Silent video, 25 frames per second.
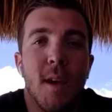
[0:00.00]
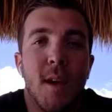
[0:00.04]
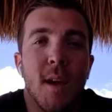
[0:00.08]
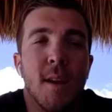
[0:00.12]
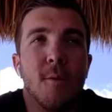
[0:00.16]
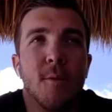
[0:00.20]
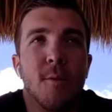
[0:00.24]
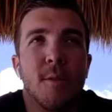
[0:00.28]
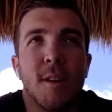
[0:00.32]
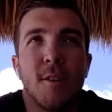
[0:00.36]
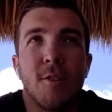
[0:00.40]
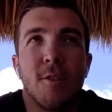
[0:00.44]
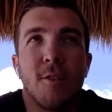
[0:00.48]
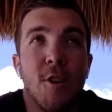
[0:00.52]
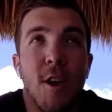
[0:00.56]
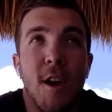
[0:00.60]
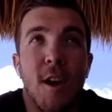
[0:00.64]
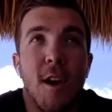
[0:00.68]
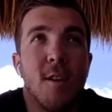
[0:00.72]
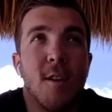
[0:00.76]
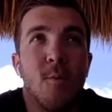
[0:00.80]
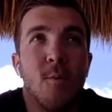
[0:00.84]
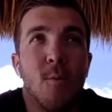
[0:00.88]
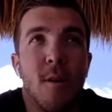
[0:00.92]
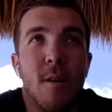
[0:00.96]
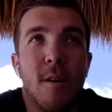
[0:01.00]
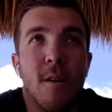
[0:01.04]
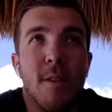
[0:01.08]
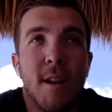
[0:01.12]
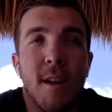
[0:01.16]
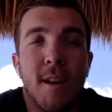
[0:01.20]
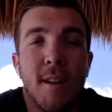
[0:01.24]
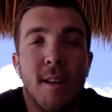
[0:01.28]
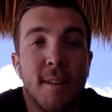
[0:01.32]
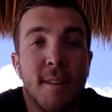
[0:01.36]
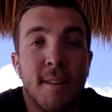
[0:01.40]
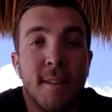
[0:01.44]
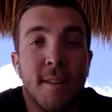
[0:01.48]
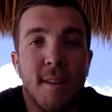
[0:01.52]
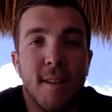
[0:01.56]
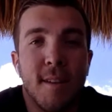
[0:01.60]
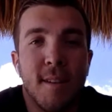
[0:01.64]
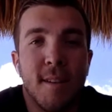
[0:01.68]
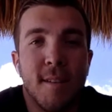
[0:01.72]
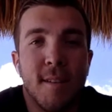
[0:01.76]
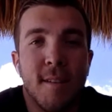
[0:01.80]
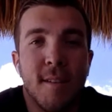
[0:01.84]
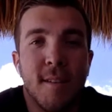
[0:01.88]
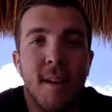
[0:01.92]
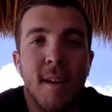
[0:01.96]
And it was like January that I did
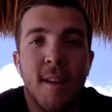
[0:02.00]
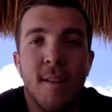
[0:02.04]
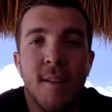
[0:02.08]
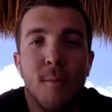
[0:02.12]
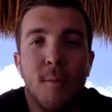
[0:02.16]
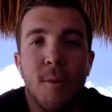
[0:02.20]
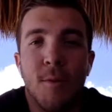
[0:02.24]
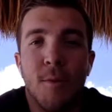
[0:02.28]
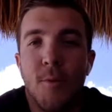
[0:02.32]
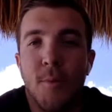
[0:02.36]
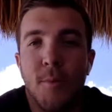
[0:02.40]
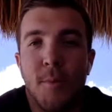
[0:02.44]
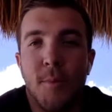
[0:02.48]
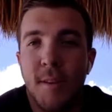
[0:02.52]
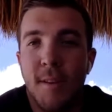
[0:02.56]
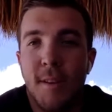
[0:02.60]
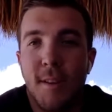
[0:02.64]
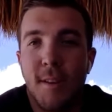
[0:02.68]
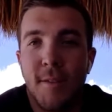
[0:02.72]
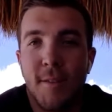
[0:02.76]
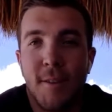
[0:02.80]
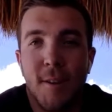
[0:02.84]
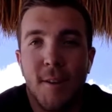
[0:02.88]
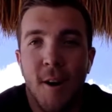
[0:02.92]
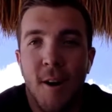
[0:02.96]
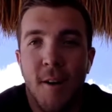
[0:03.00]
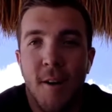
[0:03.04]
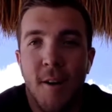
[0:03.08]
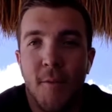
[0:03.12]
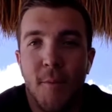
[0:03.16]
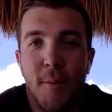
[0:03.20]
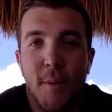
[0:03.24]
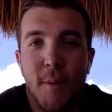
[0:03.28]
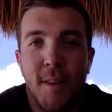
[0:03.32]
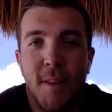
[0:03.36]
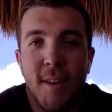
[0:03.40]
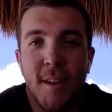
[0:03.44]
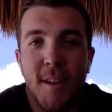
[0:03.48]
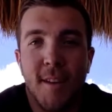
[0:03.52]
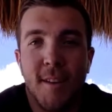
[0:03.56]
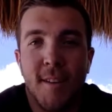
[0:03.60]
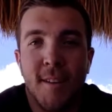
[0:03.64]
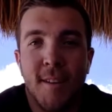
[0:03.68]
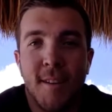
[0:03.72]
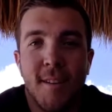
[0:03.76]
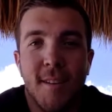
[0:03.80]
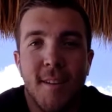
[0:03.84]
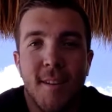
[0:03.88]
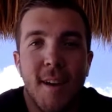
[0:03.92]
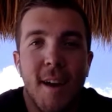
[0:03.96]
this, and Winthrop didn't even offer me
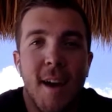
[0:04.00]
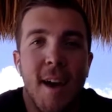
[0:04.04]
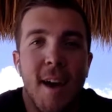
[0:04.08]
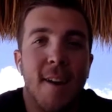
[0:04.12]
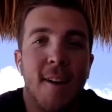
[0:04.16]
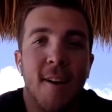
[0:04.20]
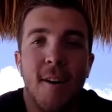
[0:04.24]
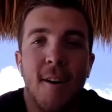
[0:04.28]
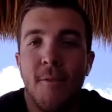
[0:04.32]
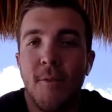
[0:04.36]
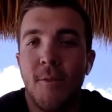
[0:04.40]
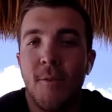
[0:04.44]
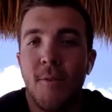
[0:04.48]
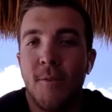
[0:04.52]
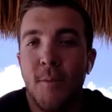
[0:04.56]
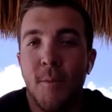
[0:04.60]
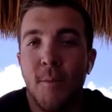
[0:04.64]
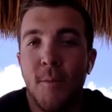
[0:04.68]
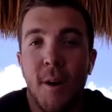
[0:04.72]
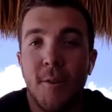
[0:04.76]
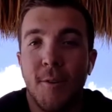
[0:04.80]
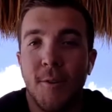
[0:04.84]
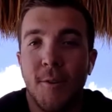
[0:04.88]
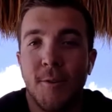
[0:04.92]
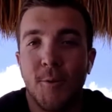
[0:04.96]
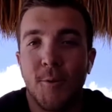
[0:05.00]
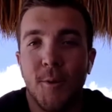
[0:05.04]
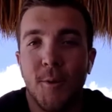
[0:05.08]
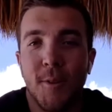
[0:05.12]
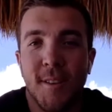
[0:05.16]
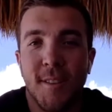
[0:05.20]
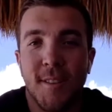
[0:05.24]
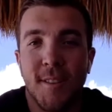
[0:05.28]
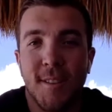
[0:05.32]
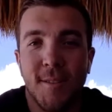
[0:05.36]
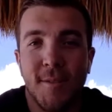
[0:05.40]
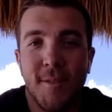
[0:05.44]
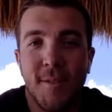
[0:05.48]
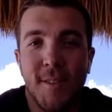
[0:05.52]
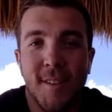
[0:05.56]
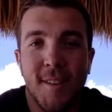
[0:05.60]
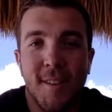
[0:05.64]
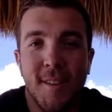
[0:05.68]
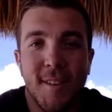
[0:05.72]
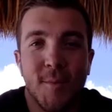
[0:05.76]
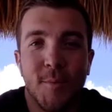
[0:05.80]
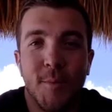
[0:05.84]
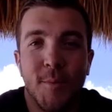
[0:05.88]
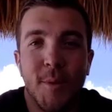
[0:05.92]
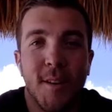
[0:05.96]
then. I had offers from other schools on these
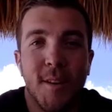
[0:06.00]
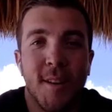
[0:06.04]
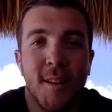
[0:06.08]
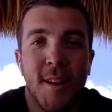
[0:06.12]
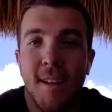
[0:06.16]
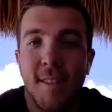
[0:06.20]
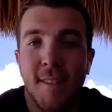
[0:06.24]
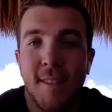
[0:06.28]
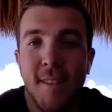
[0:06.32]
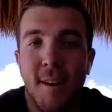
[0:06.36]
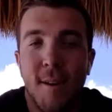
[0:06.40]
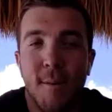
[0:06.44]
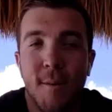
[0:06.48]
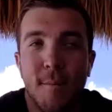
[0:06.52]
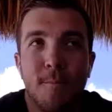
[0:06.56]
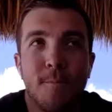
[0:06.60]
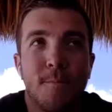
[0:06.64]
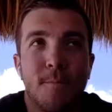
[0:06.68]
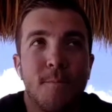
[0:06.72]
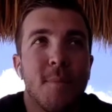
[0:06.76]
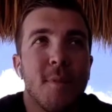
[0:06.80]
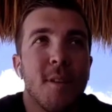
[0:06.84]
visits, but not them.